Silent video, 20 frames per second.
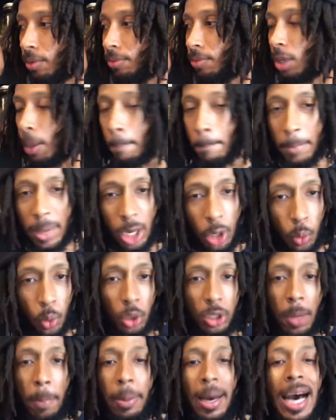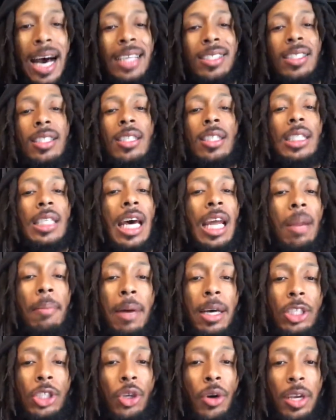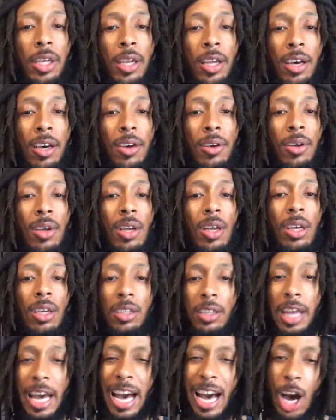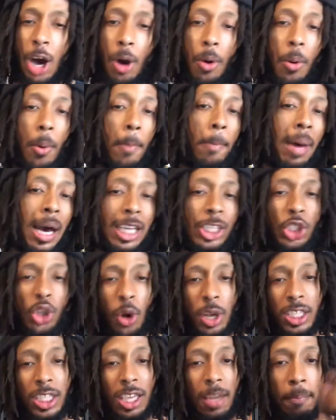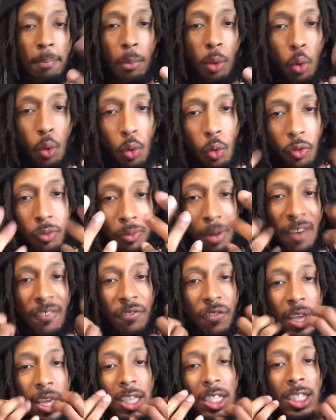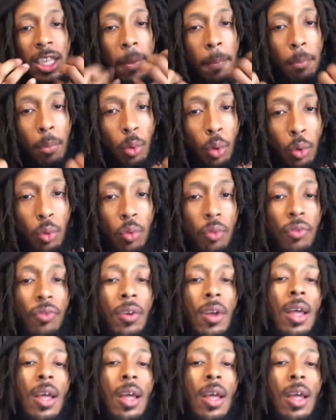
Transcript: mineral deposits is out of my joint now. Now my joints can move. My fingers can move.